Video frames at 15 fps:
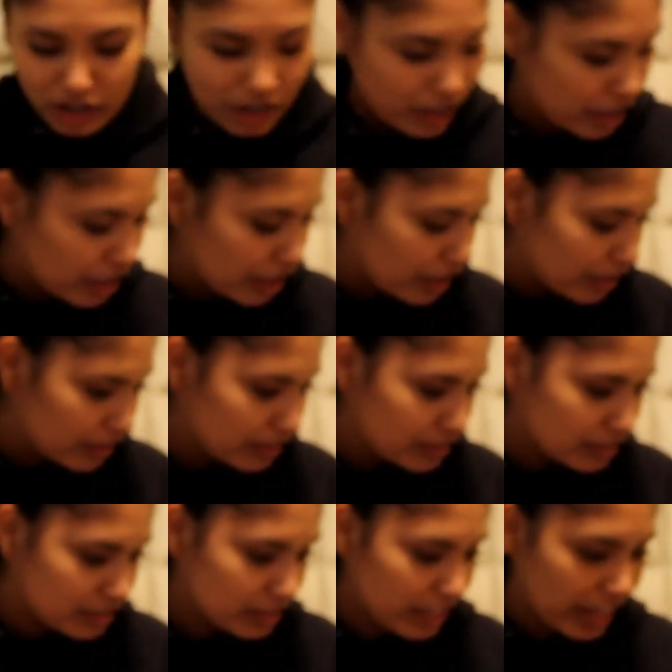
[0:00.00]
her
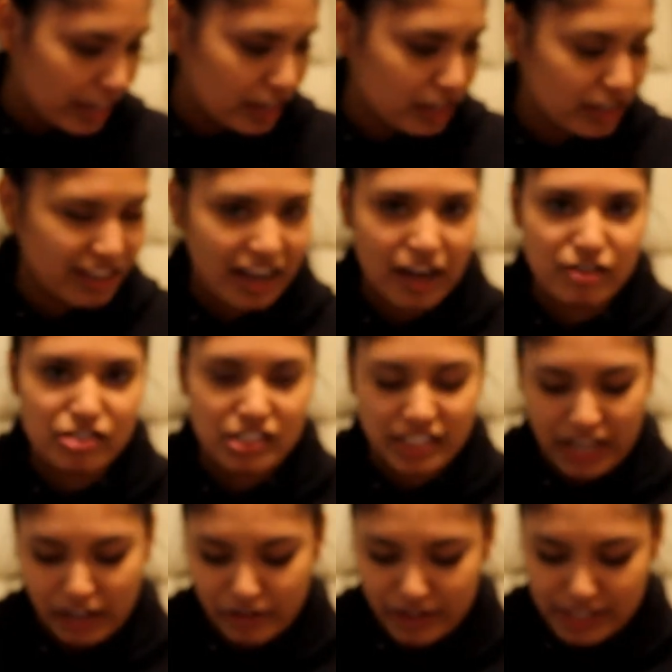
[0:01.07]
like how she
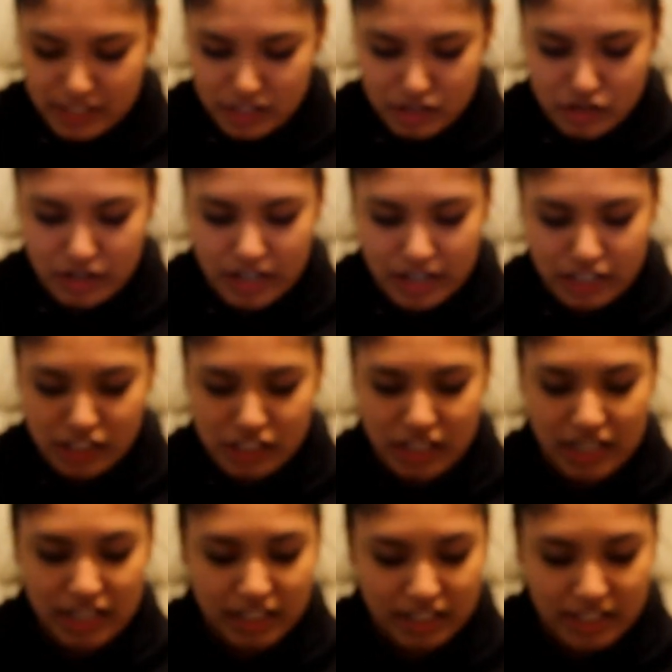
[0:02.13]
decorates the tree because
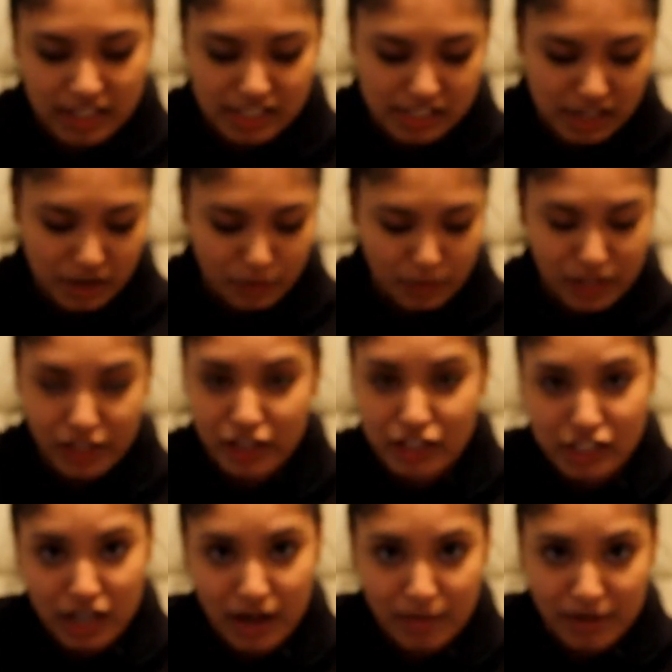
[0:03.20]
she does a really
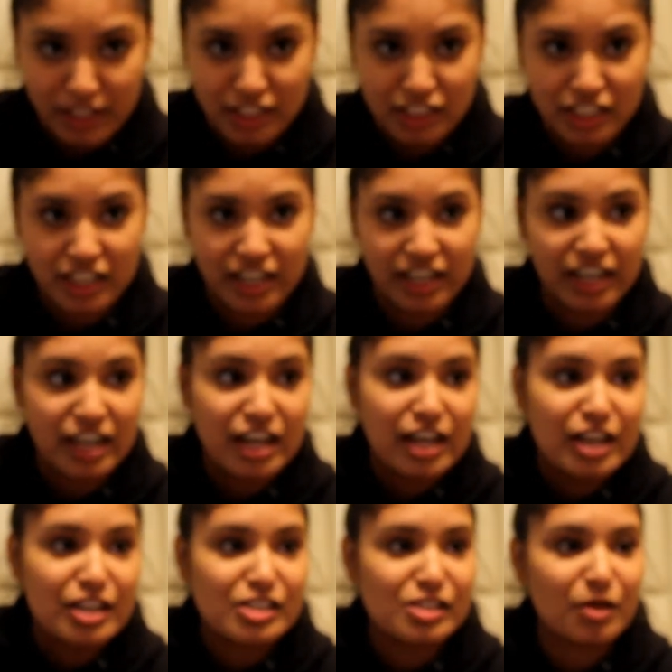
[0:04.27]
good job each year.
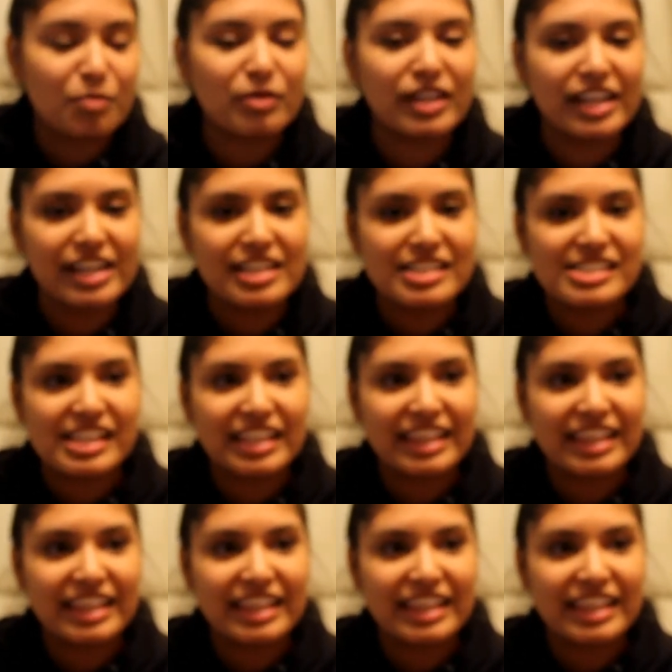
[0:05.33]
So please